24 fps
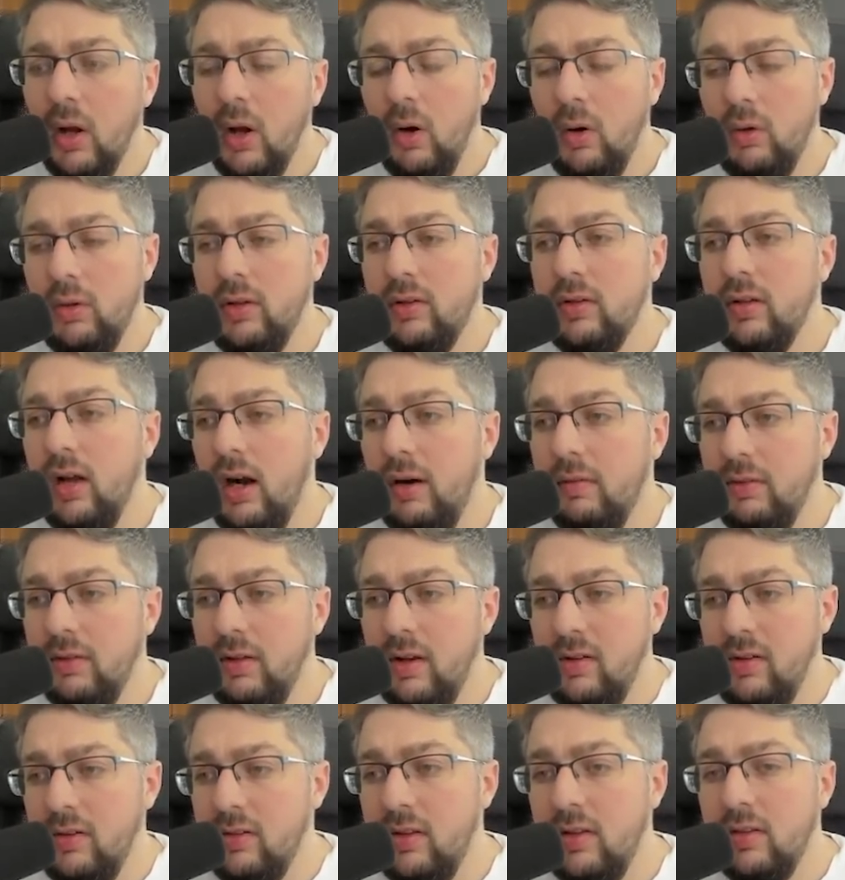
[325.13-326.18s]
or there's
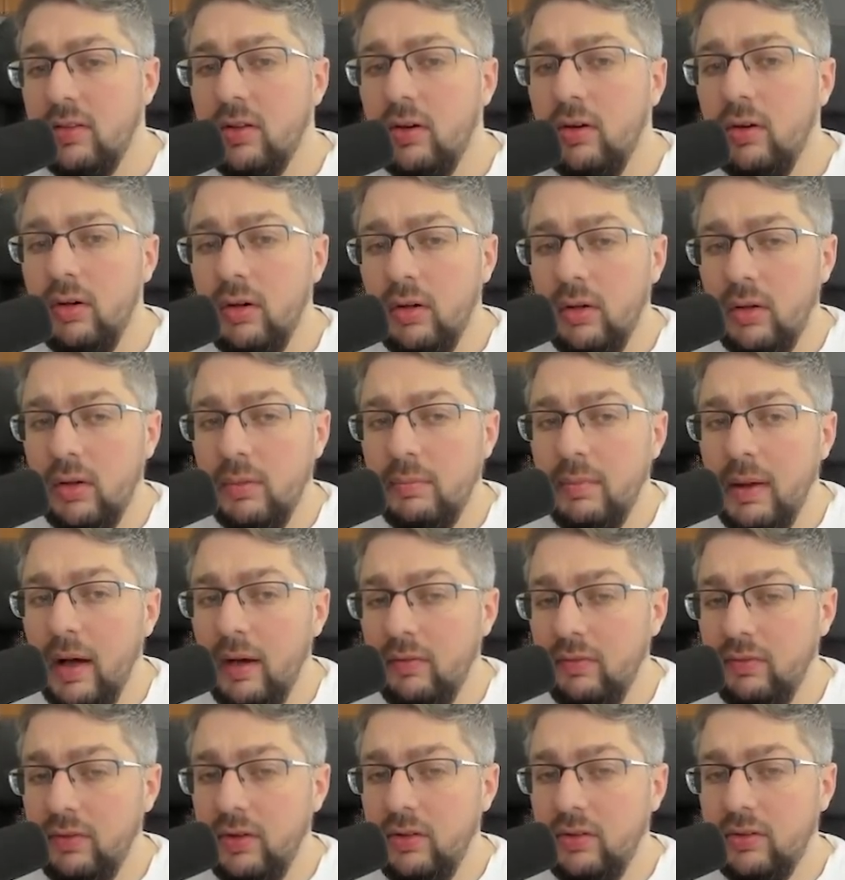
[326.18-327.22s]
conversations internal
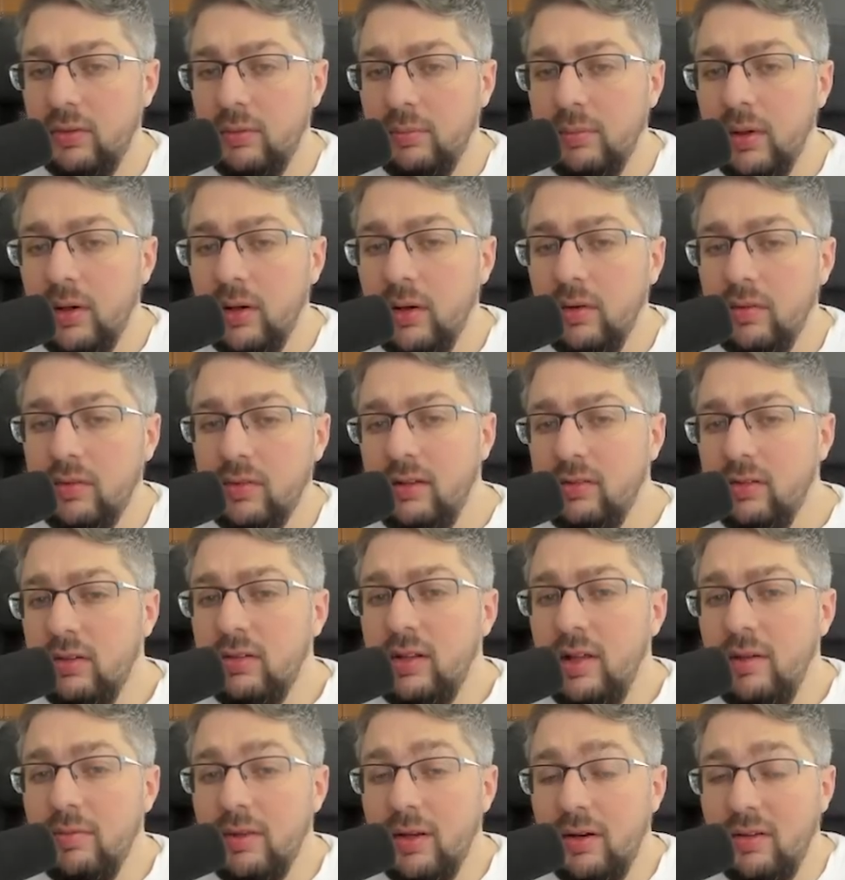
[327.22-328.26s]
about future moves. These are
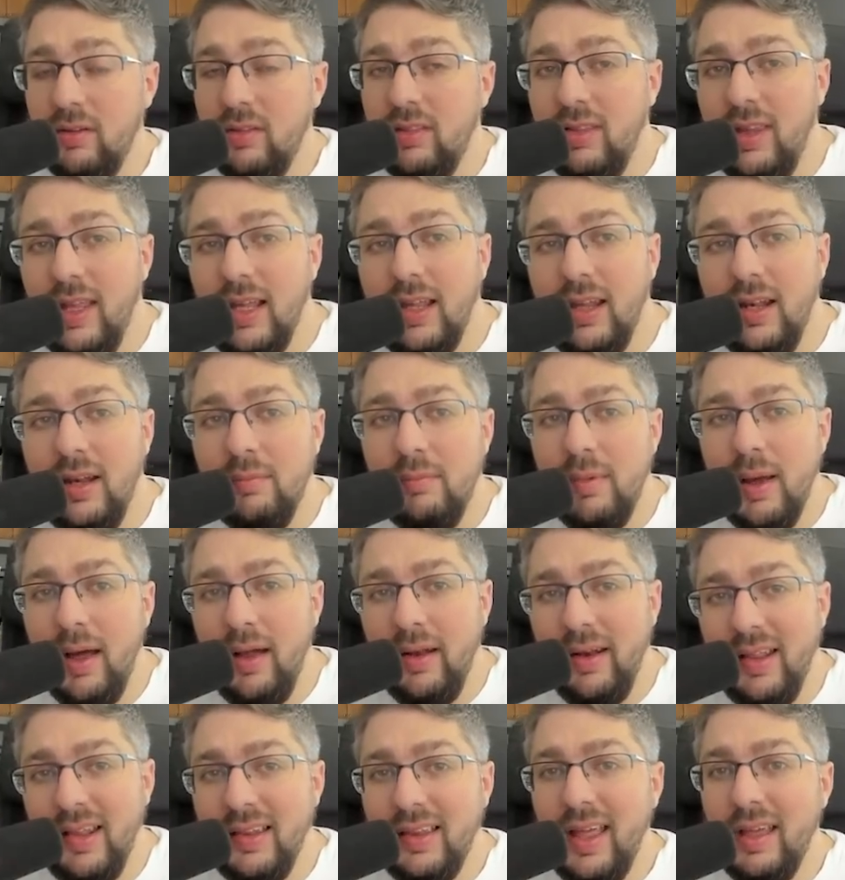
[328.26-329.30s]
teams that are thinking
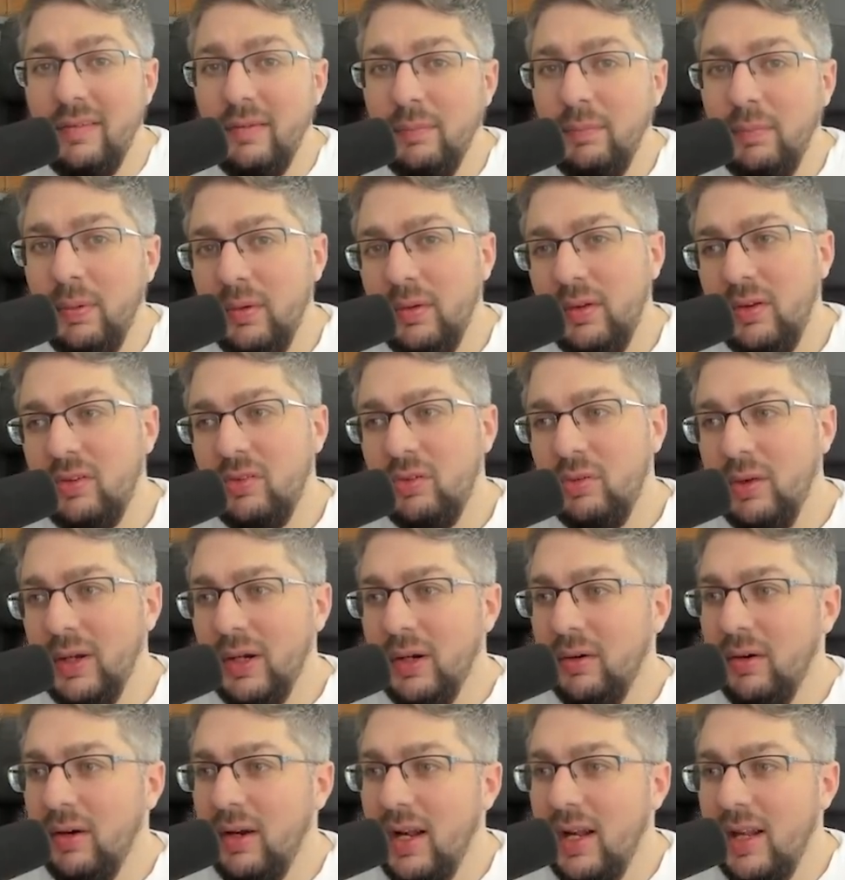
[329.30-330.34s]
about it. They haven't pulled the
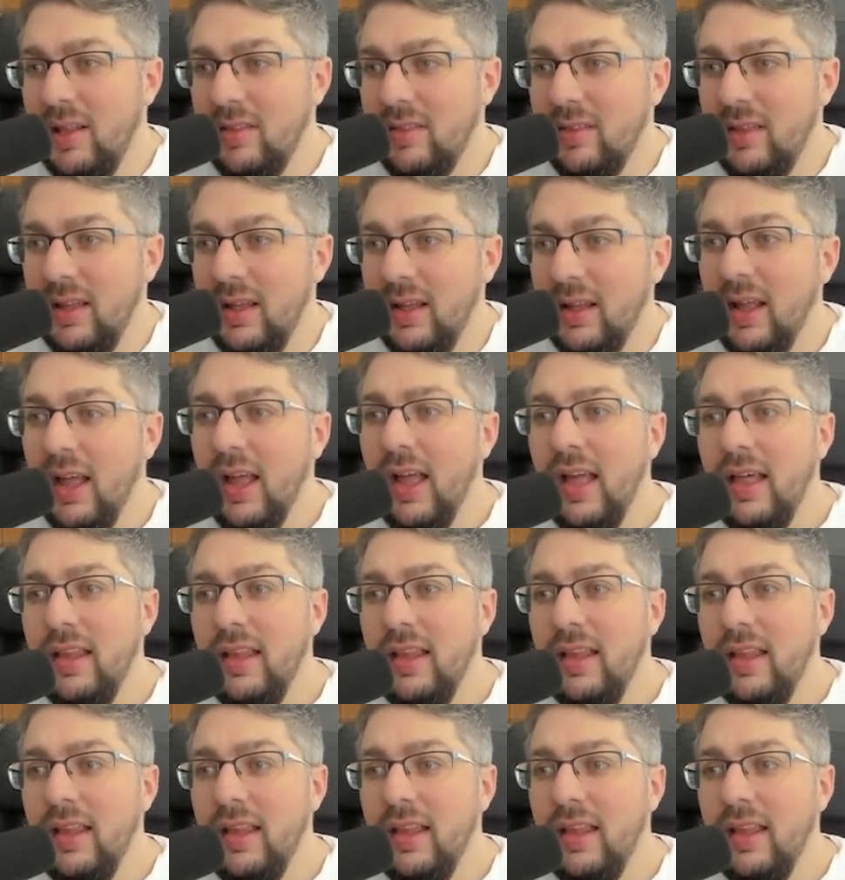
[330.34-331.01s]
trigger on anything.